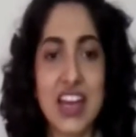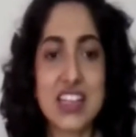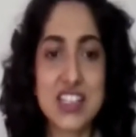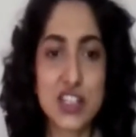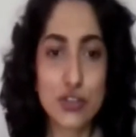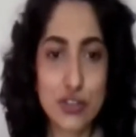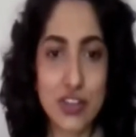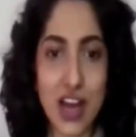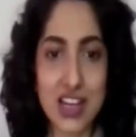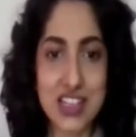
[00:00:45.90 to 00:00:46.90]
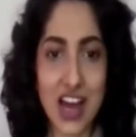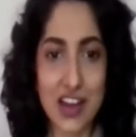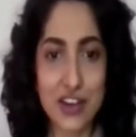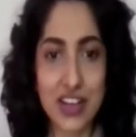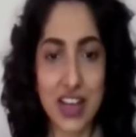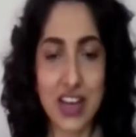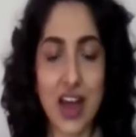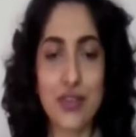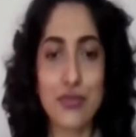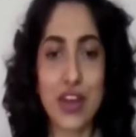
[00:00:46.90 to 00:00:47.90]
It is due to the untiring and
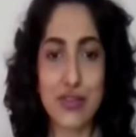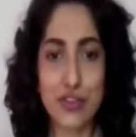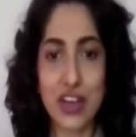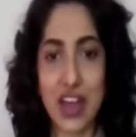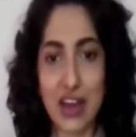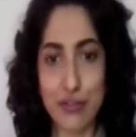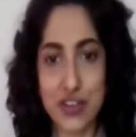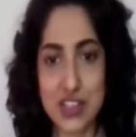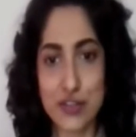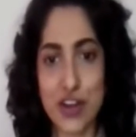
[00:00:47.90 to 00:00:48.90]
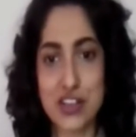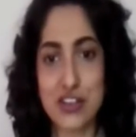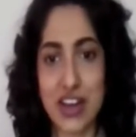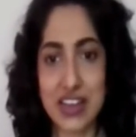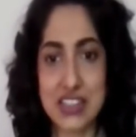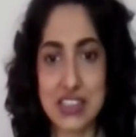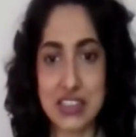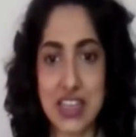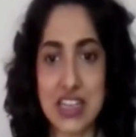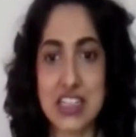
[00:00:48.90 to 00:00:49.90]
unwavering efforts of our
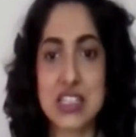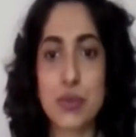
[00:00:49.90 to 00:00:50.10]
director that it is